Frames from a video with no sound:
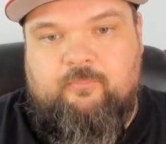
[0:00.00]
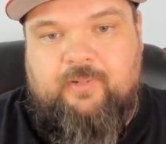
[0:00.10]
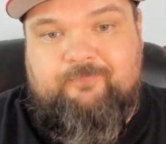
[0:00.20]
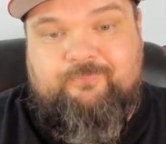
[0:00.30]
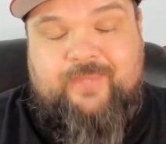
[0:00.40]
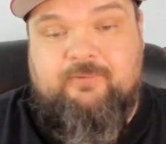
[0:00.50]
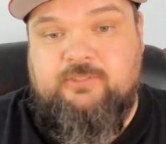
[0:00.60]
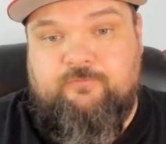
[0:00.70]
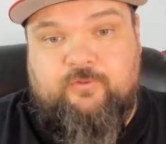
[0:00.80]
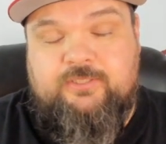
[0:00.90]
But that was
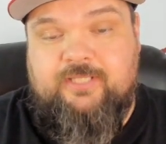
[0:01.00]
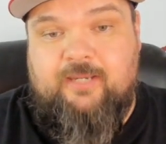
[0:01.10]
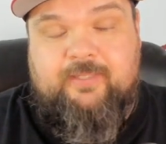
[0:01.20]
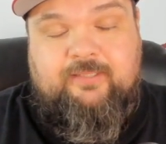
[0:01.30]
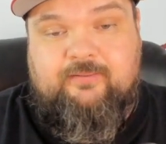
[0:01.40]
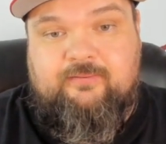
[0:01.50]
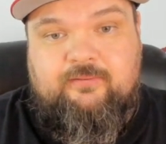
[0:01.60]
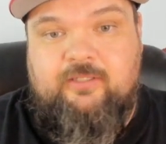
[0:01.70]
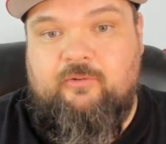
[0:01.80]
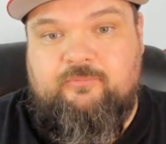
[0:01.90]
the first time he,
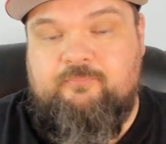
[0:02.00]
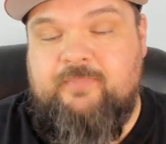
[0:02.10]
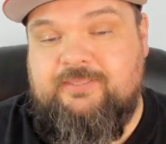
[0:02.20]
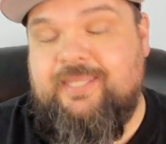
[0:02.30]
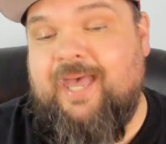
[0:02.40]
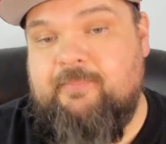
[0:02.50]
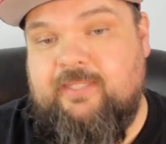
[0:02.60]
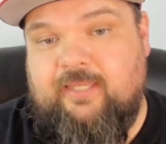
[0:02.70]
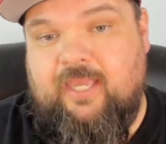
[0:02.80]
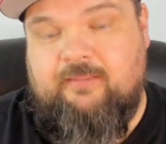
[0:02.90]
missed that
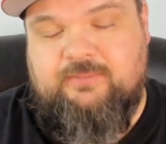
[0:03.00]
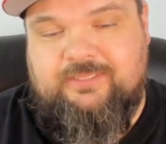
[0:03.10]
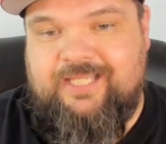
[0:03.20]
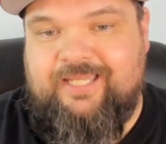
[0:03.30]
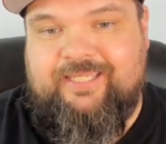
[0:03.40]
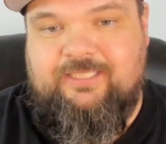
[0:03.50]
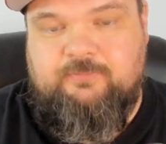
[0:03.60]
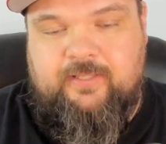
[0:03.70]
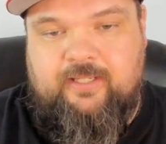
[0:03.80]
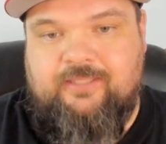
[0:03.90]
many games. It's not like he's
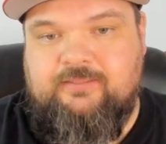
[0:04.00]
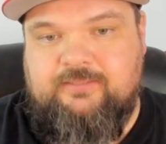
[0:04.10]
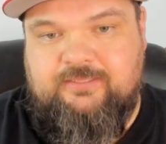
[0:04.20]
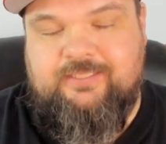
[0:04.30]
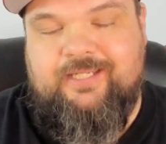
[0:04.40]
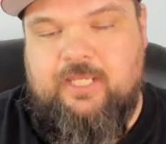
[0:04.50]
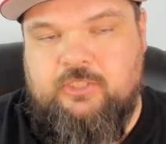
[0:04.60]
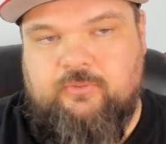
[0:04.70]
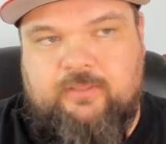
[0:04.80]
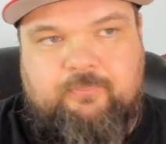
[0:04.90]
been a consistent
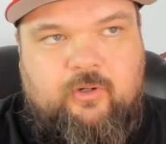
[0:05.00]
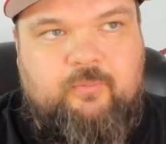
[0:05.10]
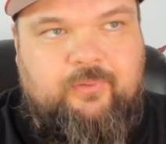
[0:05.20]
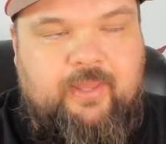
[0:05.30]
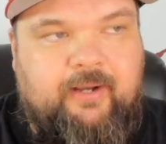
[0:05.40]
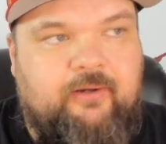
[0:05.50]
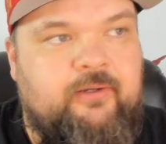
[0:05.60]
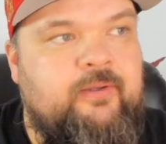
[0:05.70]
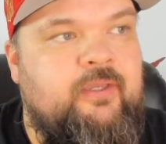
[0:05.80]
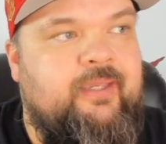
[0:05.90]
injury-prone player.
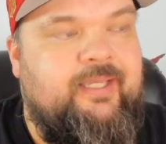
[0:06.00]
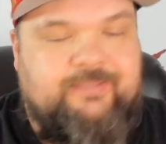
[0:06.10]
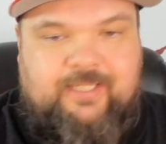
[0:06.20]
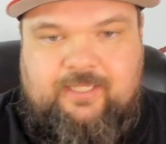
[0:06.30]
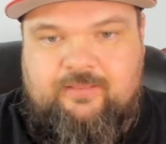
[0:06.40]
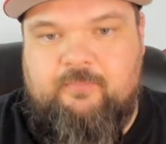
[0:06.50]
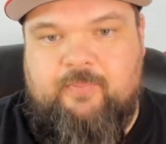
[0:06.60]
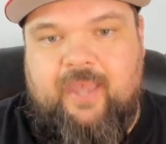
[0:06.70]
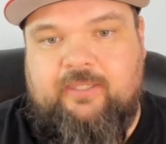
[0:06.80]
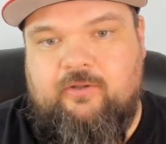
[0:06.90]
He's in the
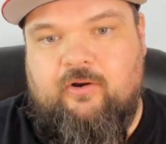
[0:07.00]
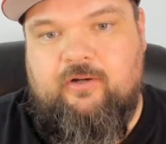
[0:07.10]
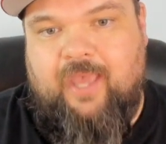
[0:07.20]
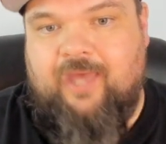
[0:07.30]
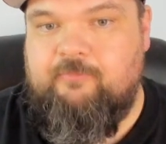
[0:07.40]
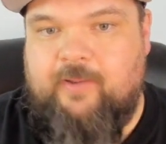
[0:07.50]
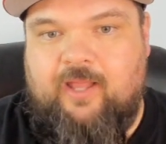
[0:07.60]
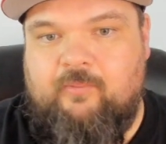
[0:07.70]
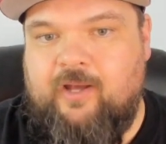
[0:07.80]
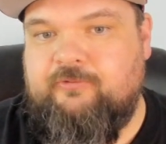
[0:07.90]
backyard out of
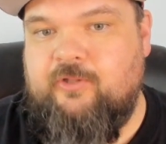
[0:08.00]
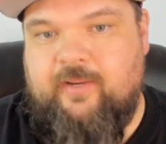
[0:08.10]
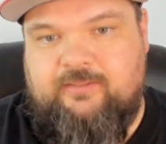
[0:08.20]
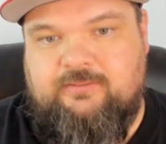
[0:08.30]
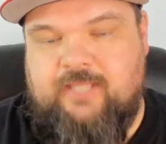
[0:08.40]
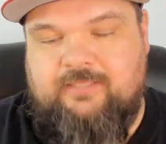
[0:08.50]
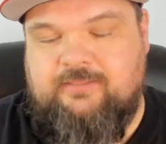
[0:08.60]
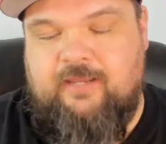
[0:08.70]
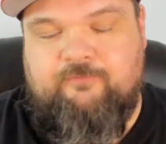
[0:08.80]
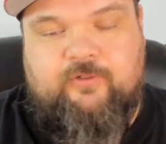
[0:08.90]
Palo Alto at
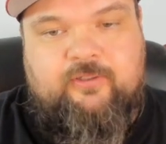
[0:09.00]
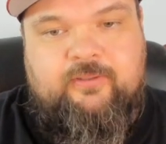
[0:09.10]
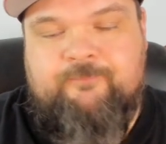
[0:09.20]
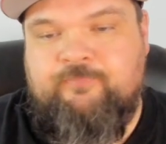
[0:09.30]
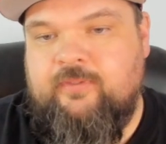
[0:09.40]
Stanford.